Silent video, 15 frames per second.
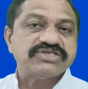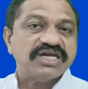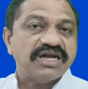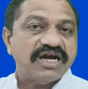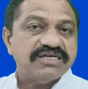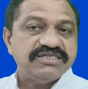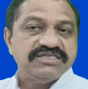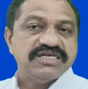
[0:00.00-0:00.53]
an
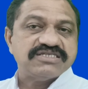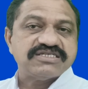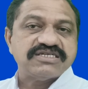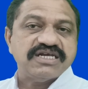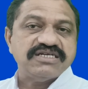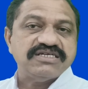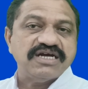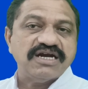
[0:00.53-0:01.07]

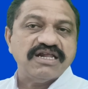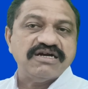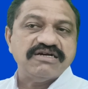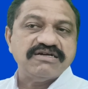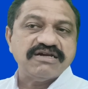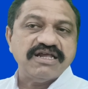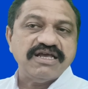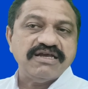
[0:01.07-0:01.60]
adjusting journal
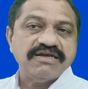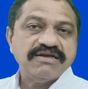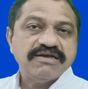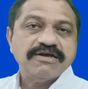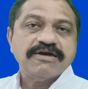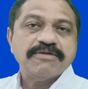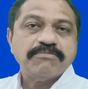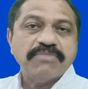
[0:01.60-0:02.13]
entry
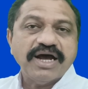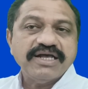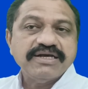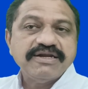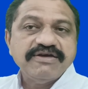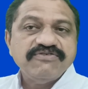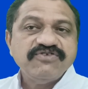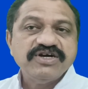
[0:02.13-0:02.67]
by
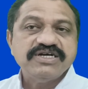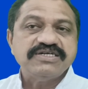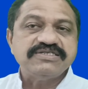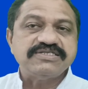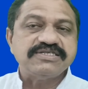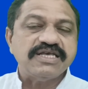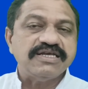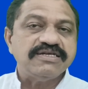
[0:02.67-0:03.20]

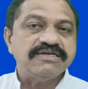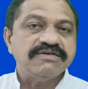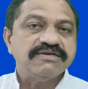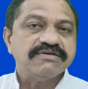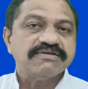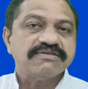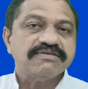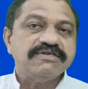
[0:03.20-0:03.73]

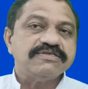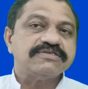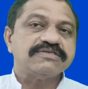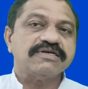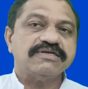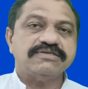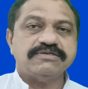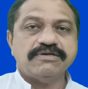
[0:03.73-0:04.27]
reversing
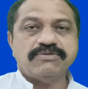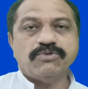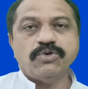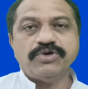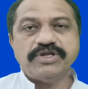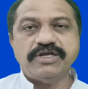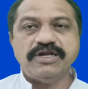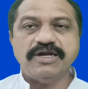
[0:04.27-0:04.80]
this
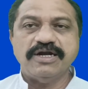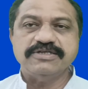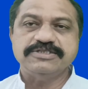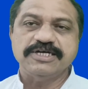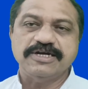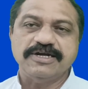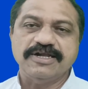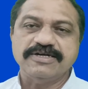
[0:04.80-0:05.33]
original
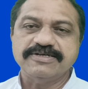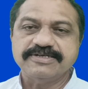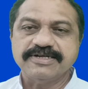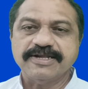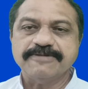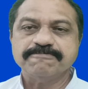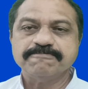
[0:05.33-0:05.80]
journal entry.